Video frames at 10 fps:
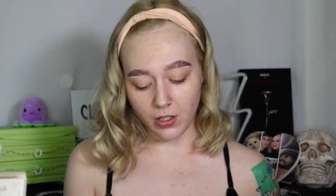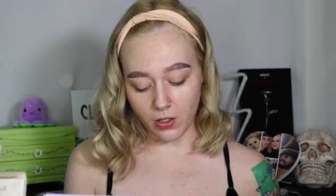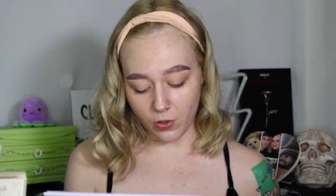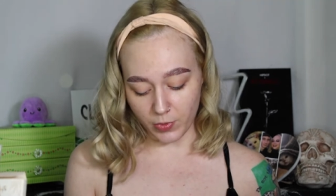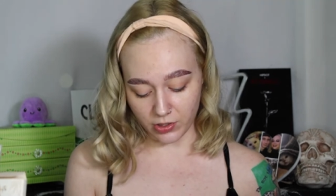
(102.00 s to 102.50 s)

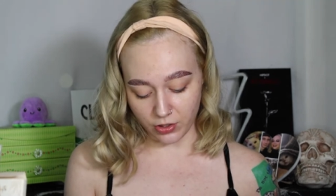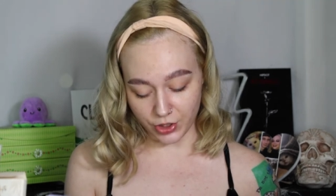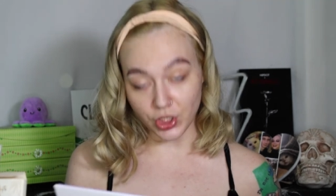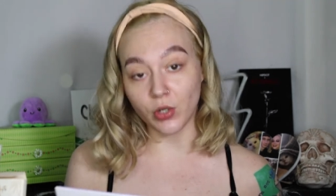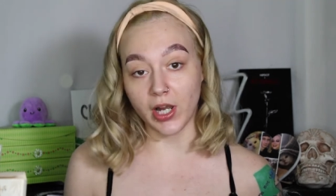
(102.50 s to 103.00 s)
oh my
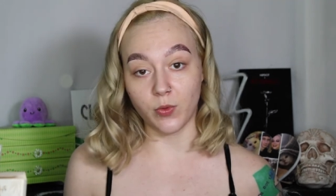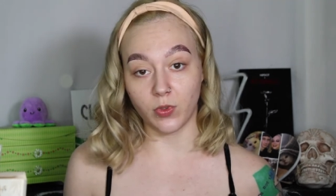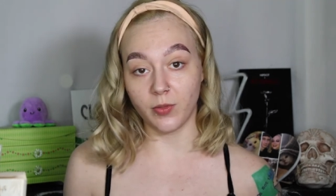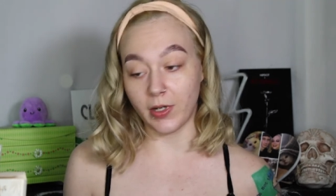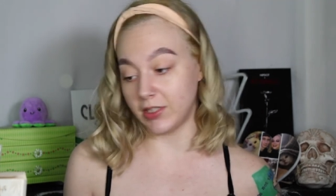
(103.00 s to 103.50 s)
gosh. Okay,
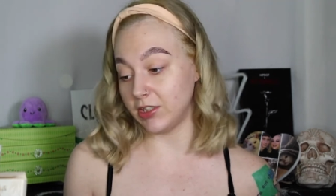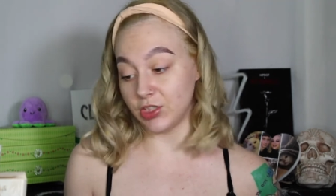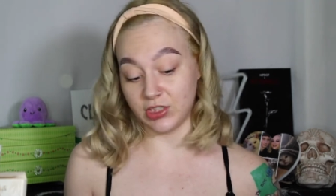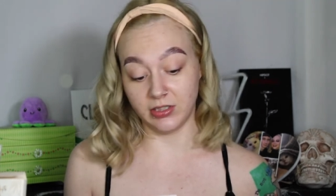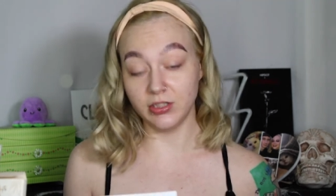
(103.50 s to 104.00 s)
we're about to
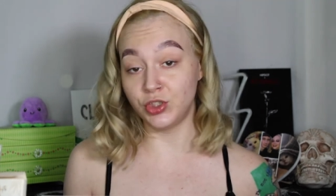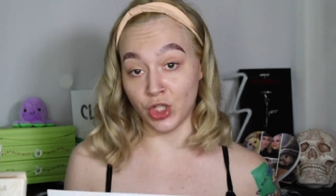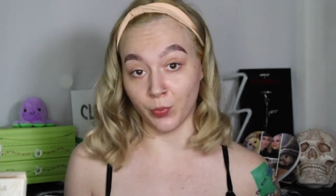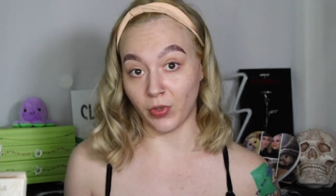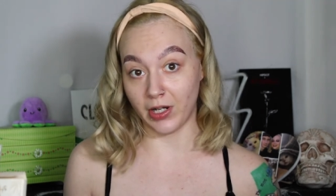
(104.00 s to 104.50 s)
just
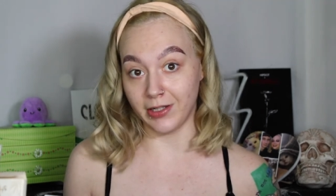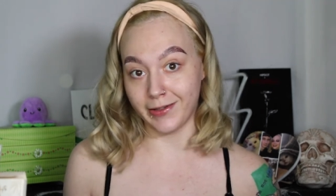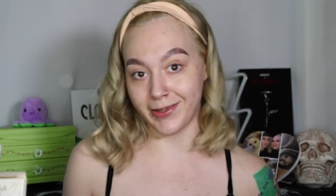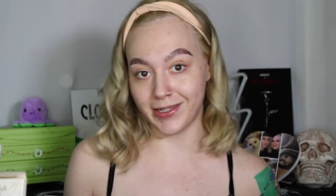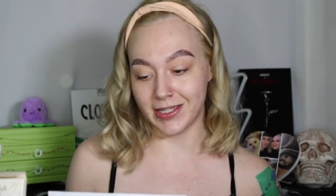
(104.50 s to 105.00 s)
jump right
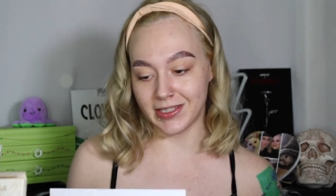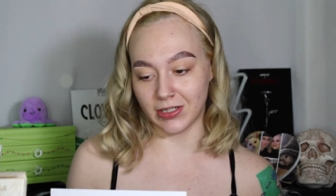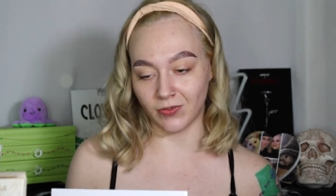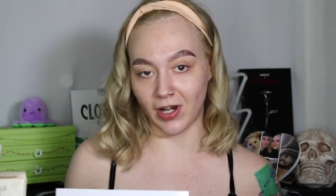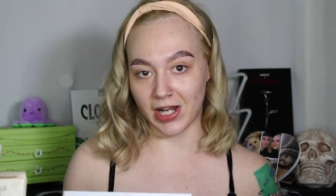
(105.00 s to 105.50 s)
into this
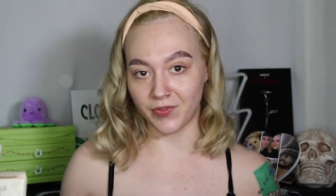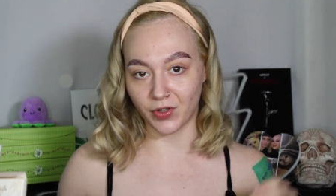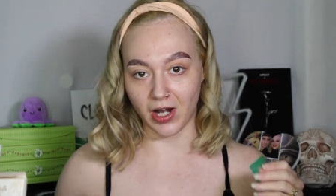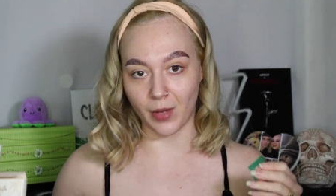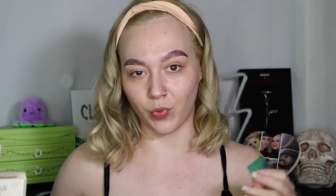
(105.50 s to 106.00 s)
right
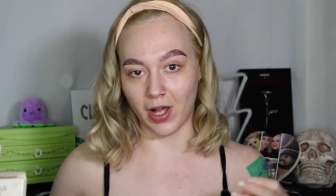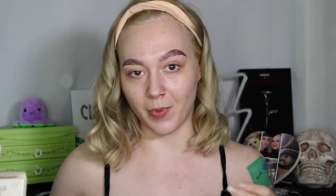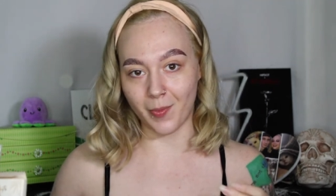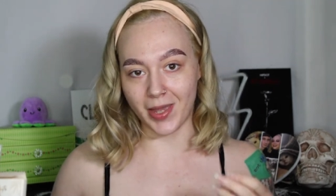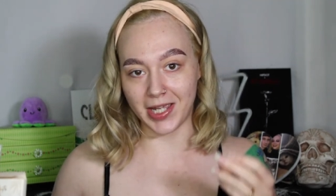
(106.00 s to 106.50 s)
after I apply
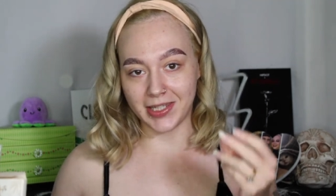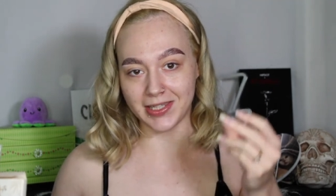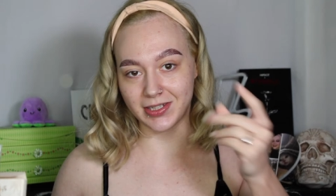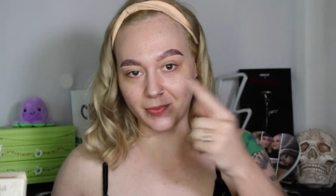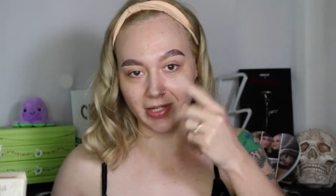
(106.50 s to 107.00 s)
my
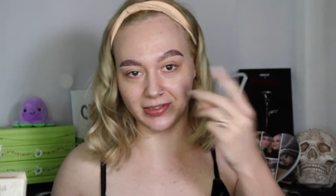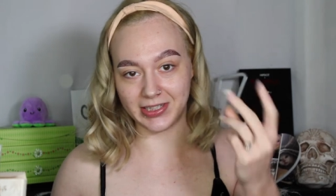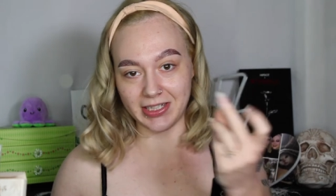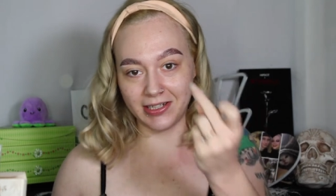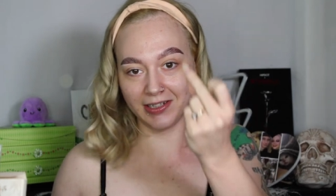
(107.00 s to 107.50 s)
base to my
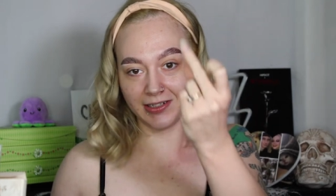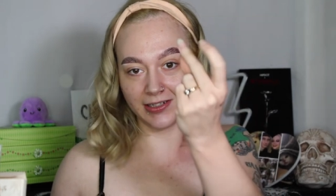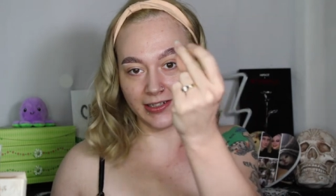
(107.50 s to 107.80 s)
lid.